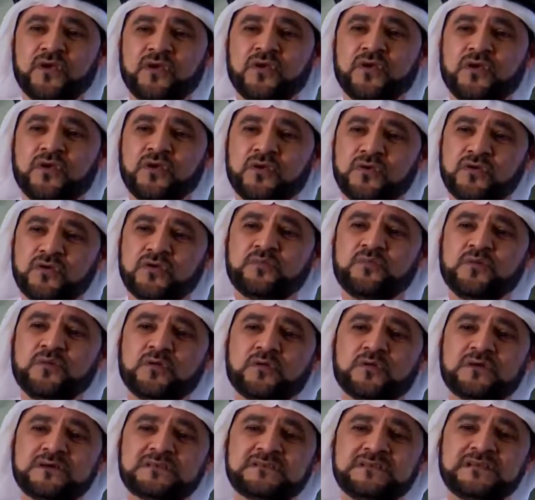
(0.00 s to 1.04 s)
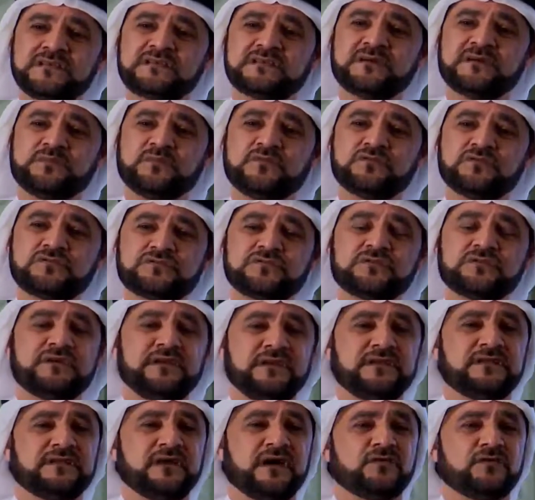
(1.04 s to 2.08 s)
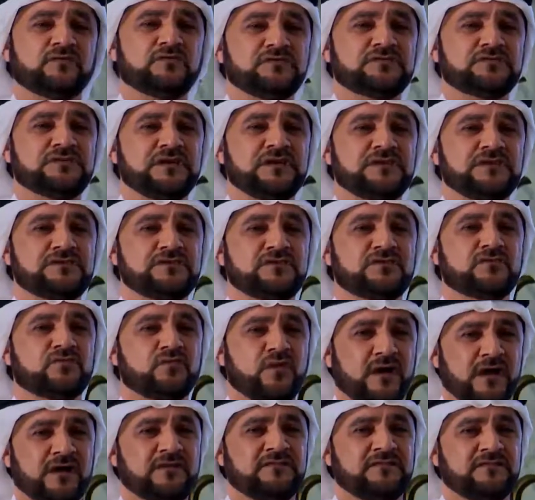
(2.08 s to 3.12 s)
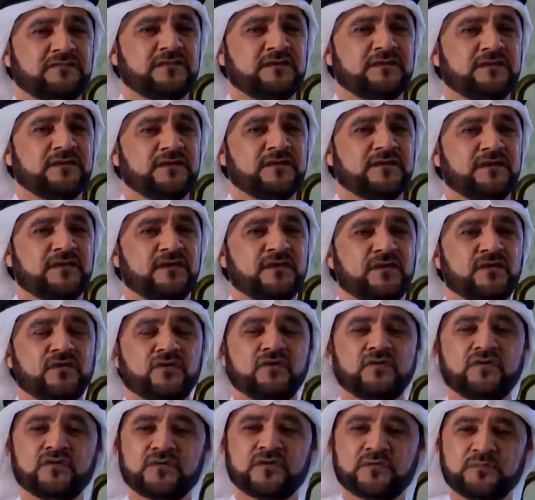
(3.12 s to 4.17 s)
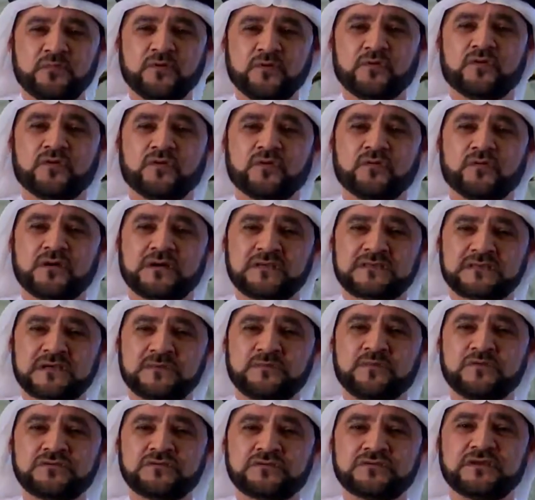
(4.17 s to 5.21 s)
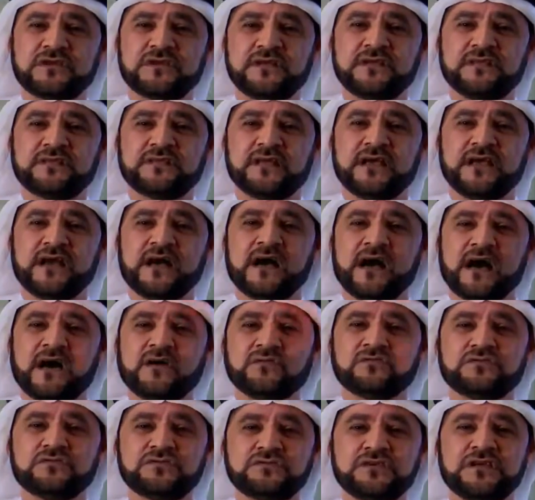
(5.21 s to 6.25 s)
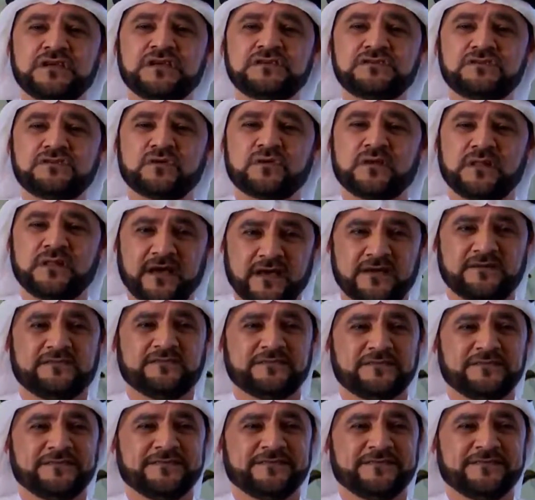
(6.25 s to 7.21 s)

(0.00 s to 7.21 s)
Your book was not supposed to read How to Change Your Wife. Your book was supposed to read How to Change Your Life